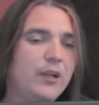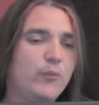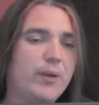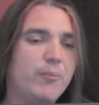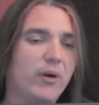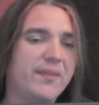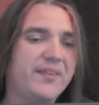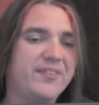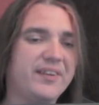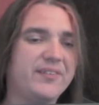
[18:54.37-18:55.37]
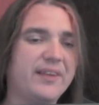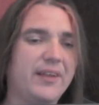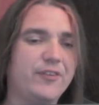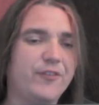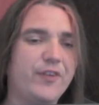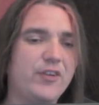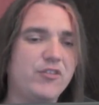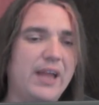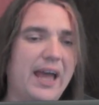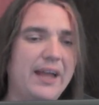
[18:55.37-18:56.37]
When more than 6 tons of
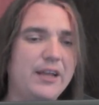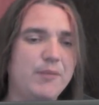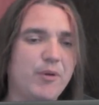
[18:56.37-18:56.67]
fish died in